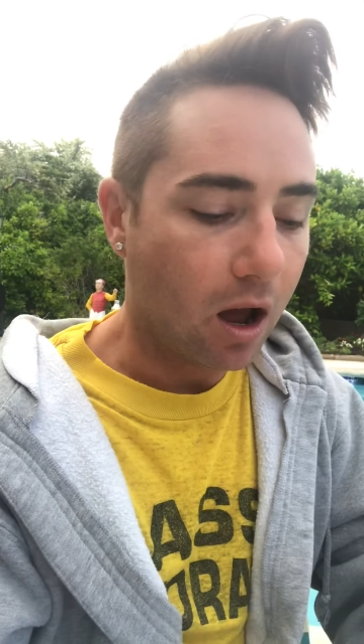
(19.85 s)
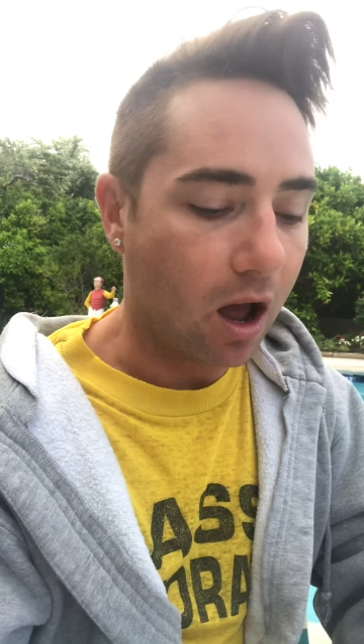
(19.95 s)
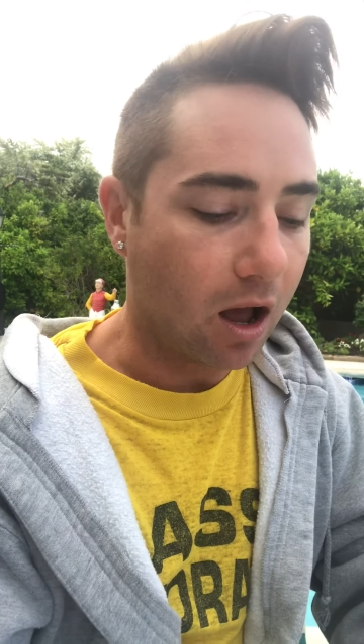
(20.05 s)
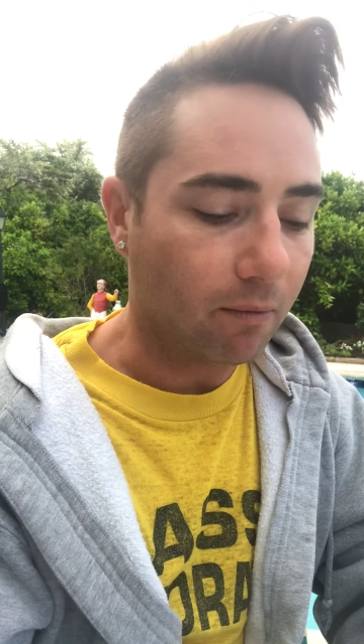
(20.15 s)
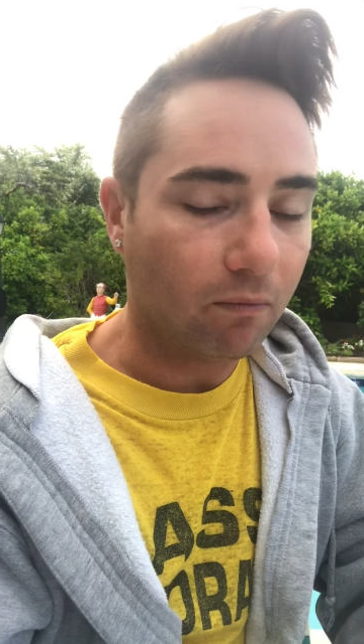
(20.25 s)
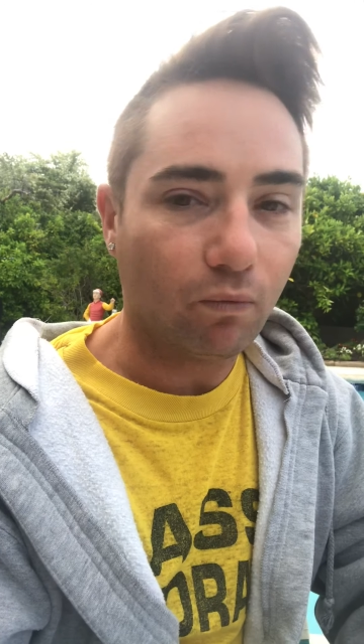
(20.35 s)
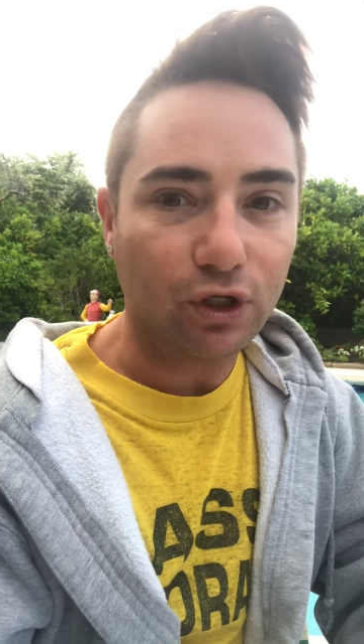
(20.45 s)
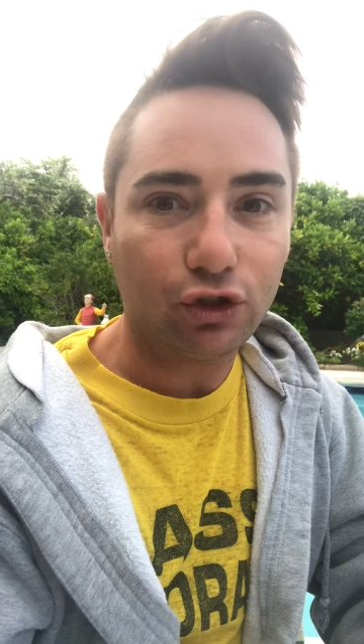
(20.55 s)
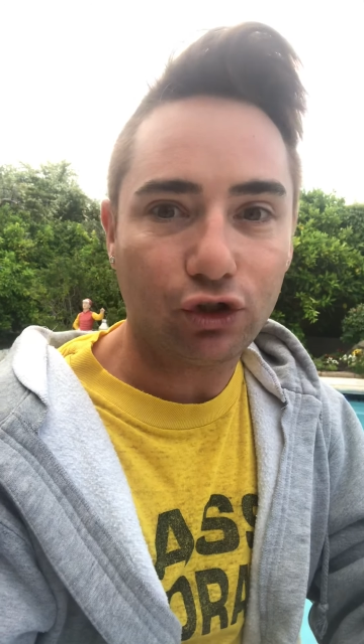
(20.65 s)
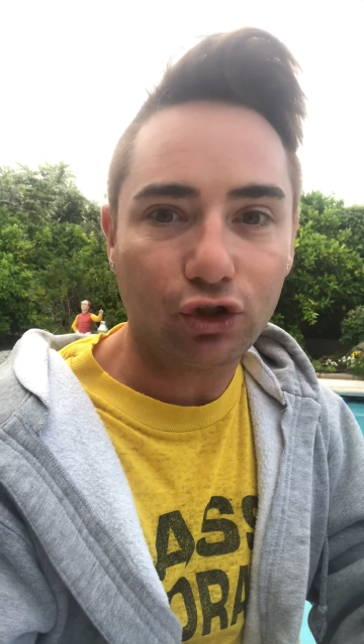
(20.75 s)

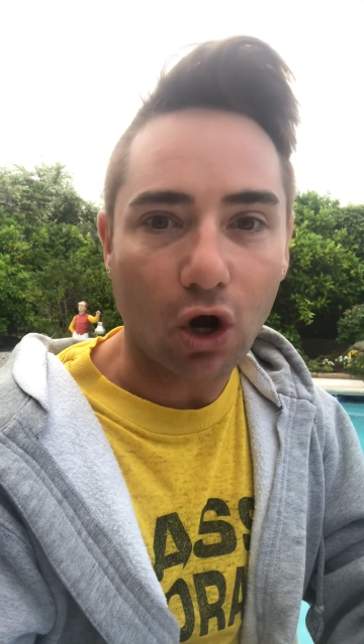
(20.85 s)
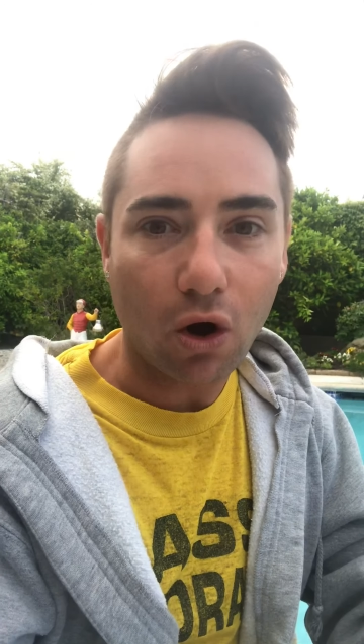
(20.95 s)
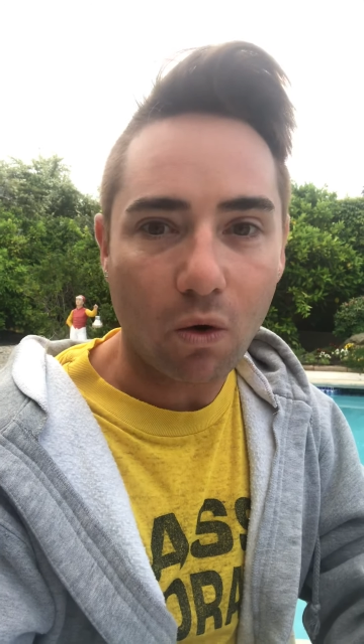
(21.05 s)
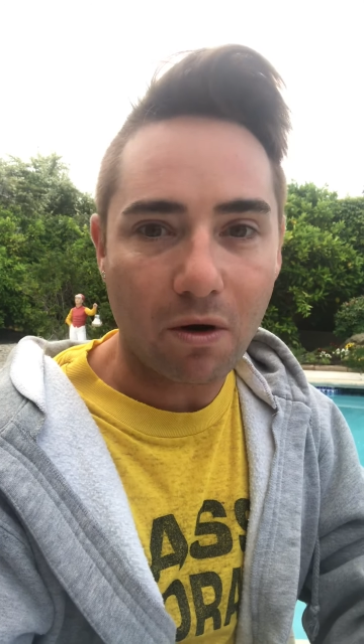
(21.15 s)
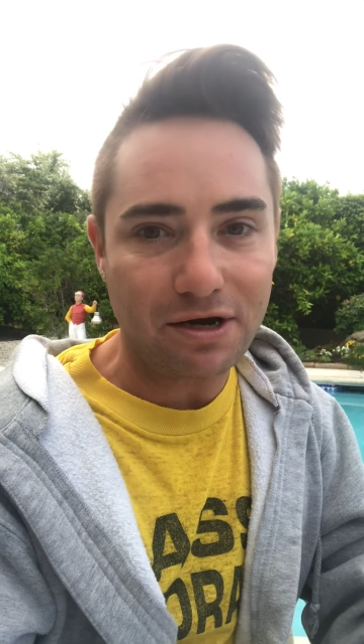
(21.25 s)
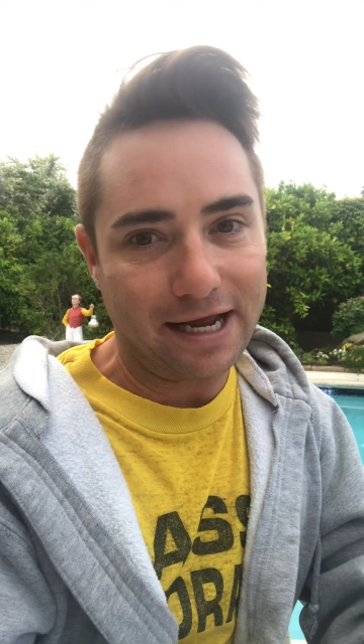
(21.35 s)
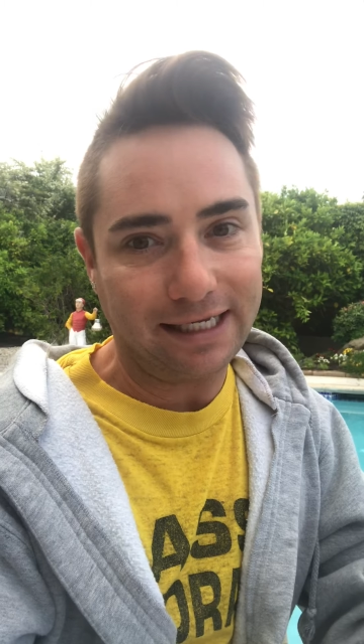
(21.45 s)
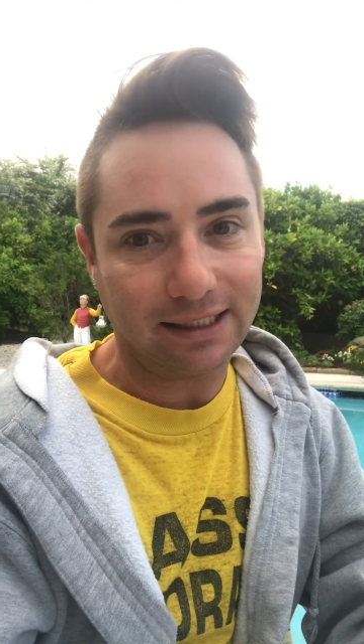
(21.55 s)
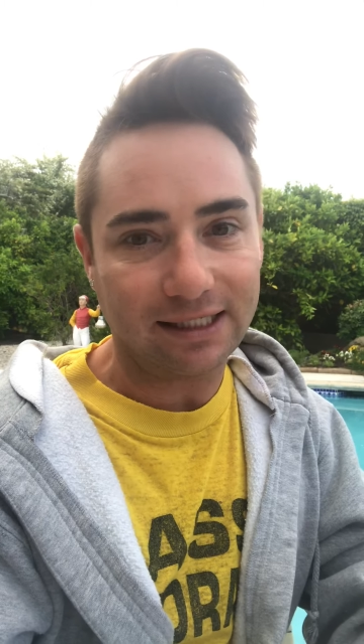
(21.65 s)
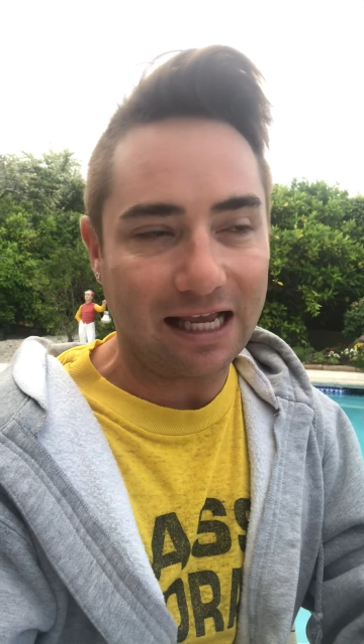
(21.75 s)
was so
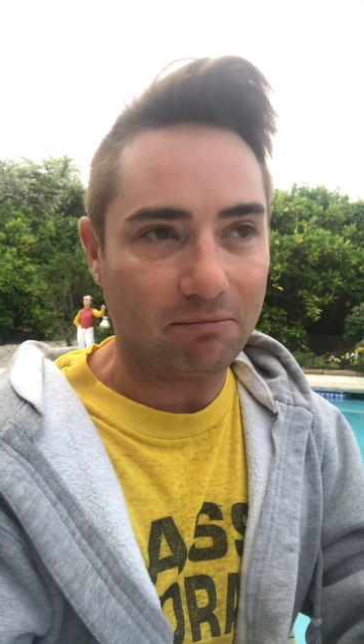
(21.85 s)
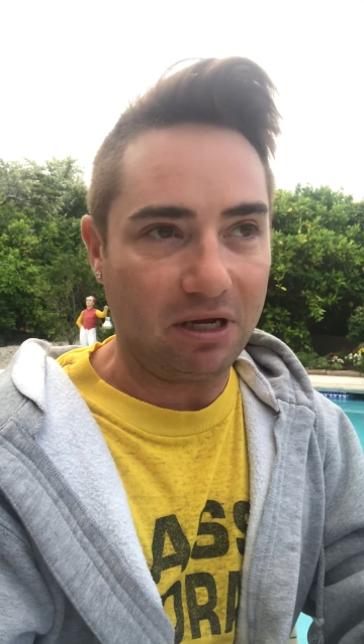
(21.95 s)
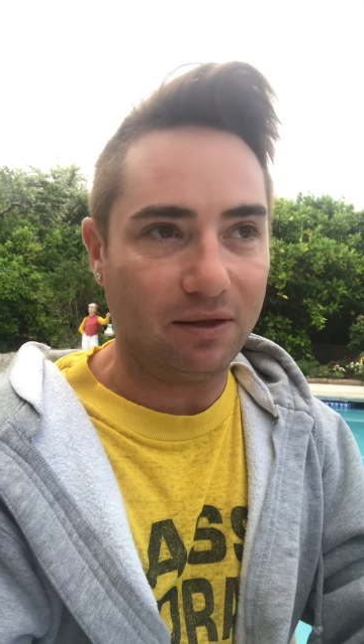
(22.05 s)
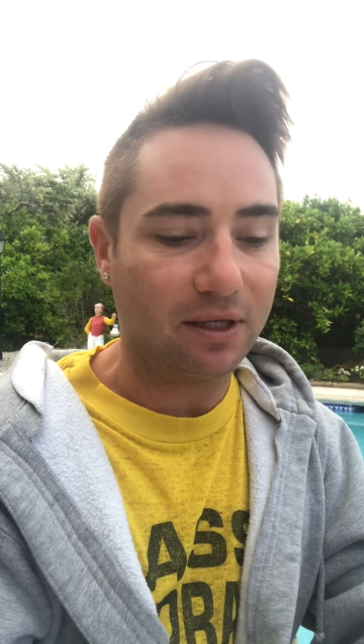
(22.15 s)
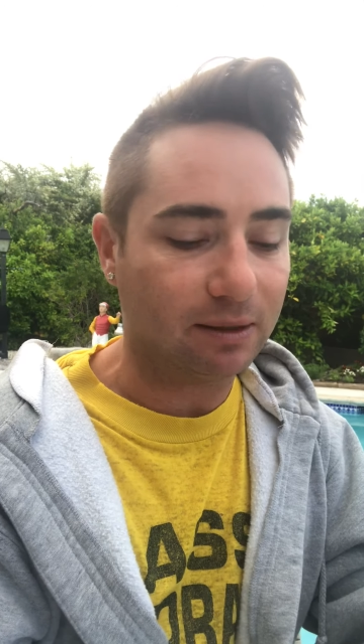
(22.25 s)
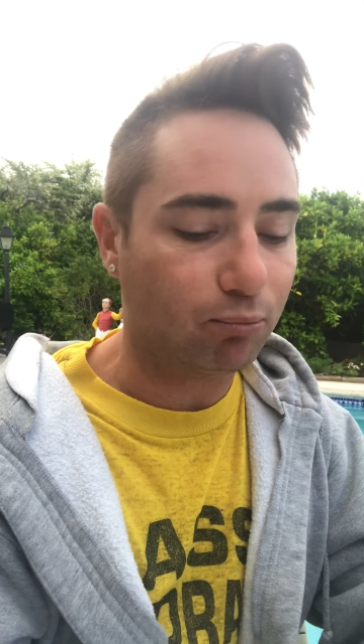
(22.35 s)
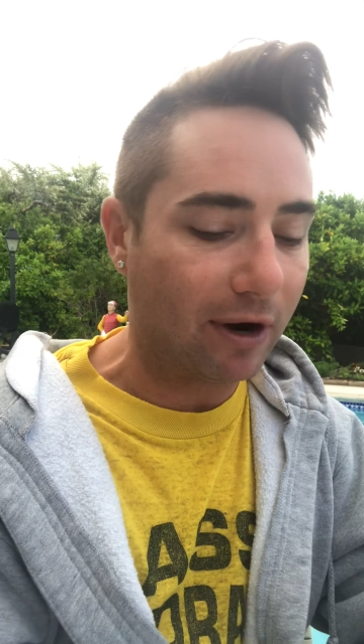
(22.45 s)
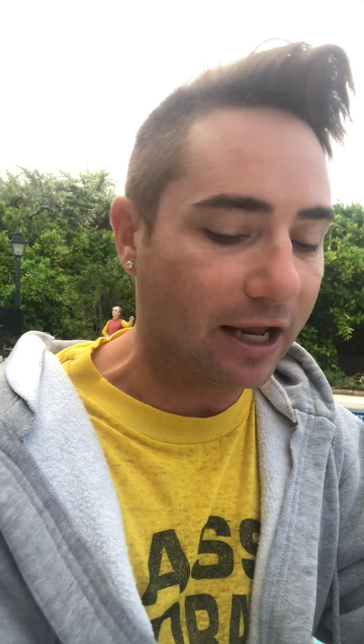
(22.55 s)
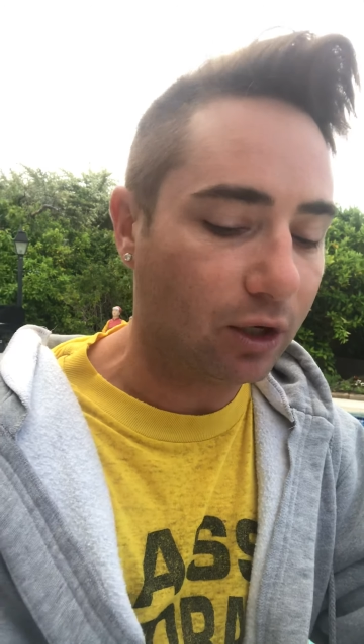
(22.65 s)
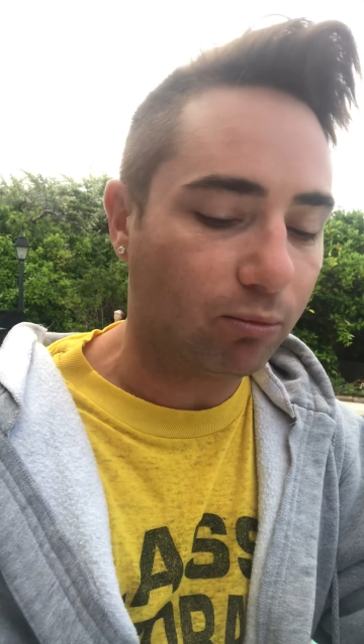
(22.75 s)
nice to send me this
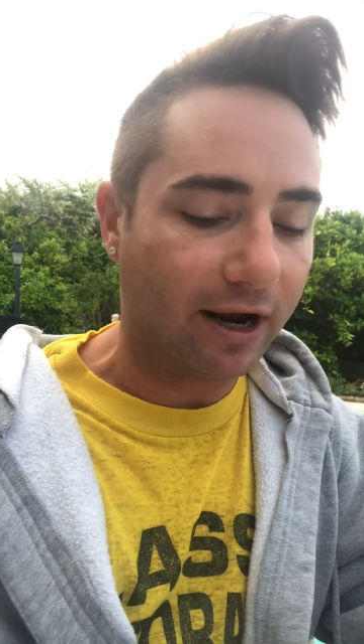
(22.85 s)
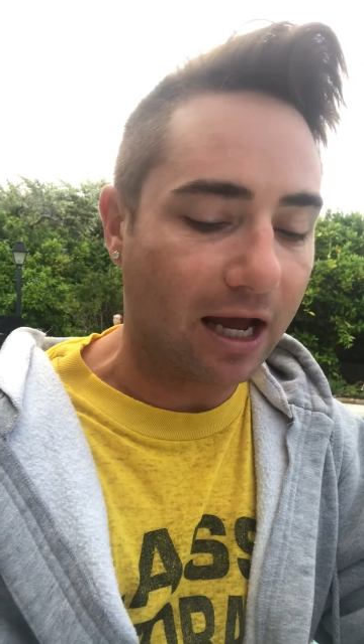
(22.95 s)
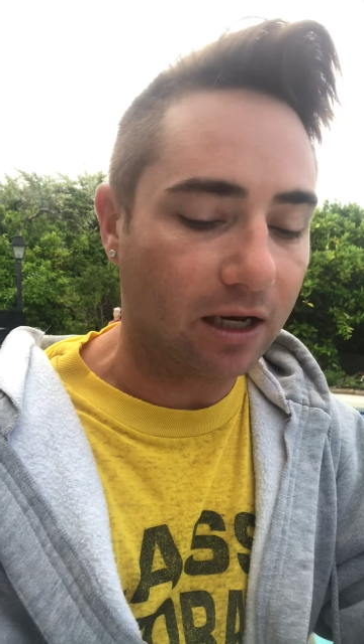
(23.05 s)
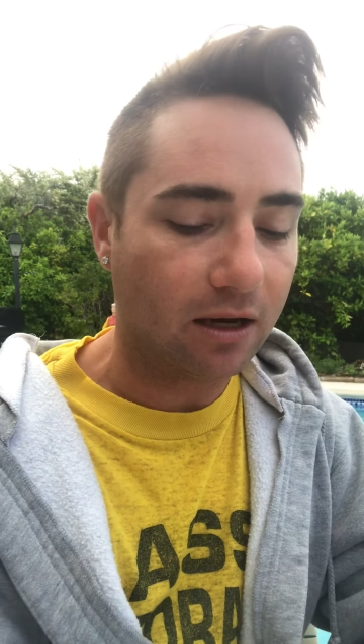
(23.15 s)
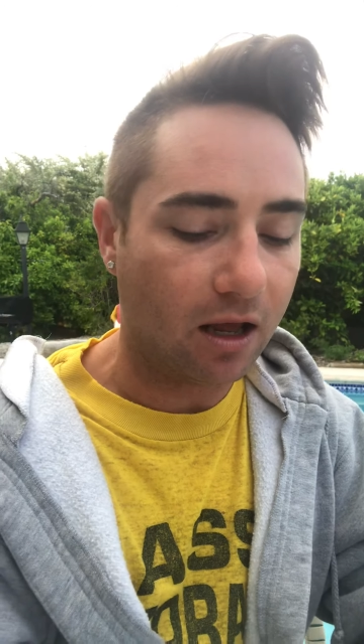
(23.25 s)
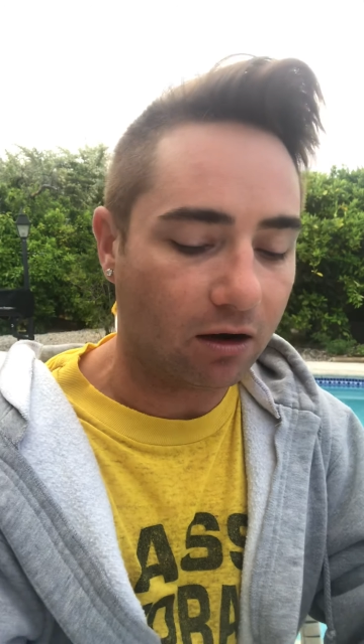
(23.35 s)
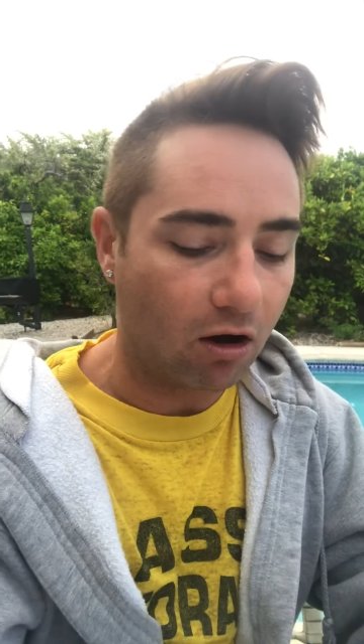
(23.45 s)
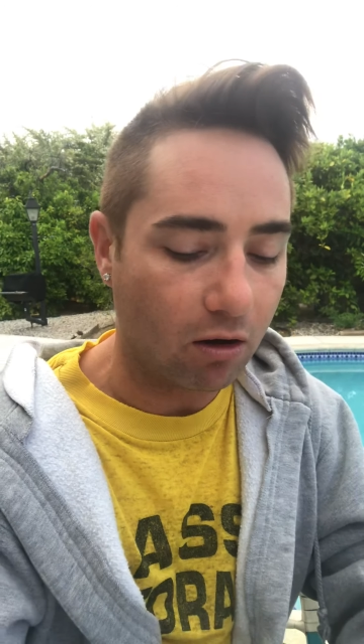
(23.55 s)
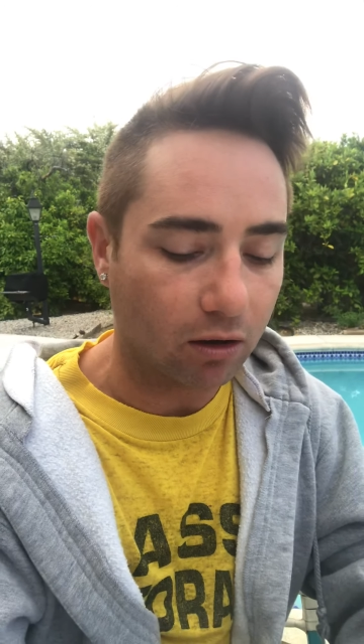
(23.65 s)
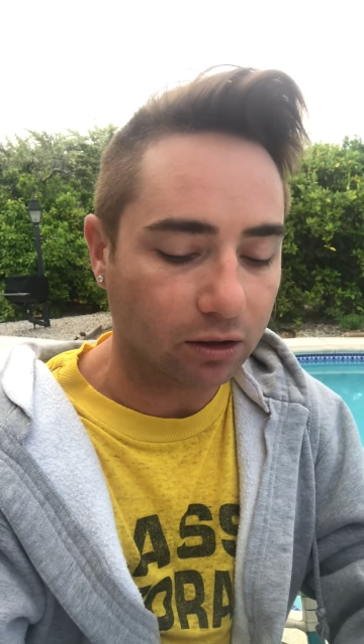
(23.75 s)
brand new brand
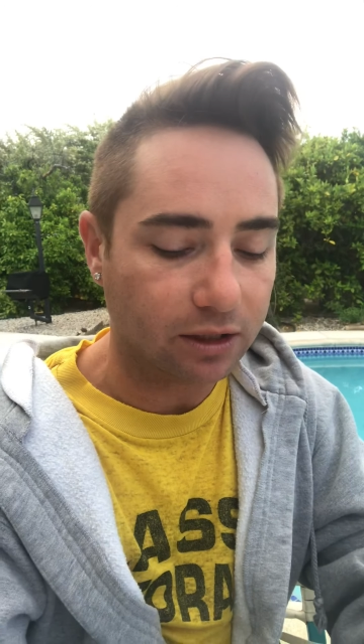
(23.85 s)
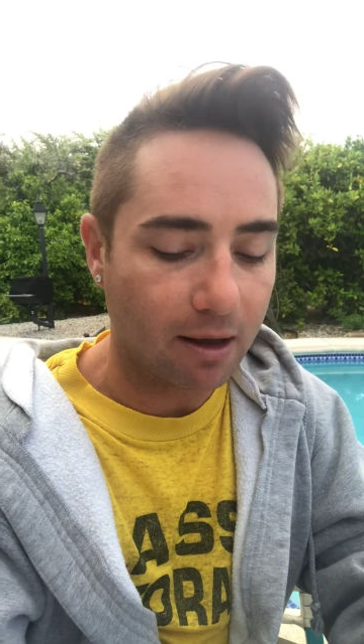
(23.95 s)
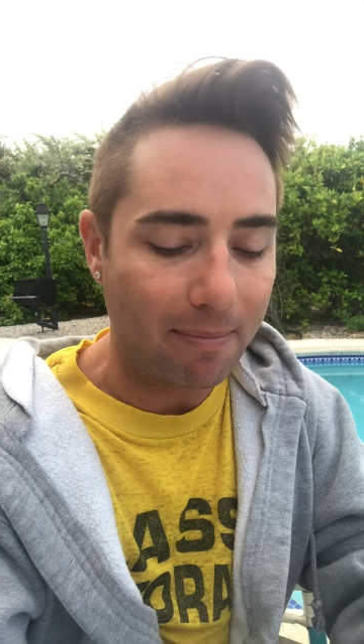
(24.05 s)
called